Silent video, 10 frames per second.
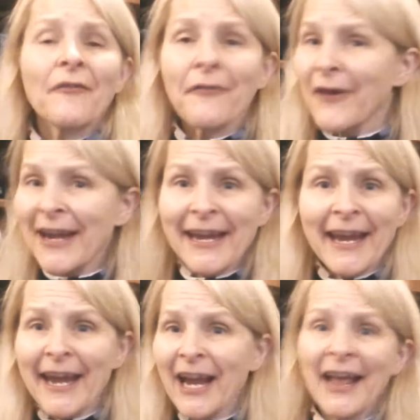
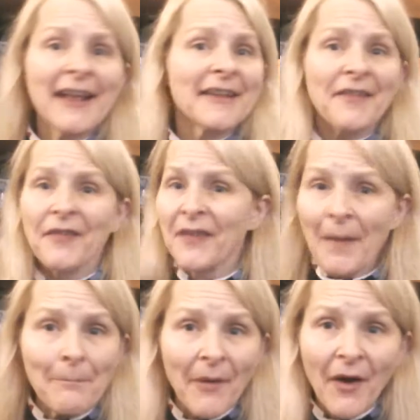freaking
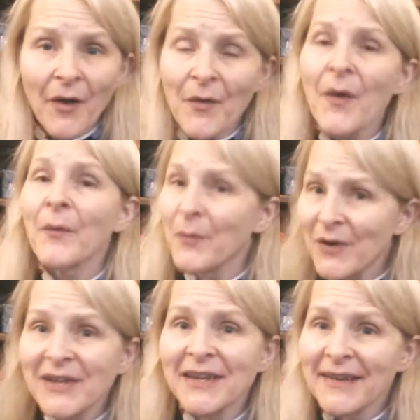simple,
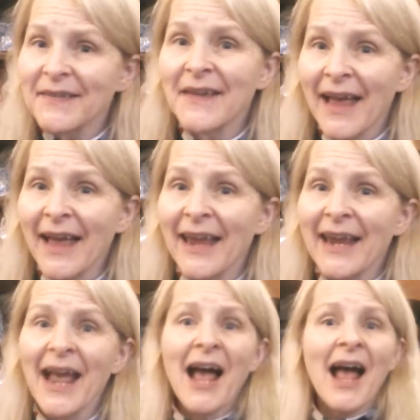wouldn't you say?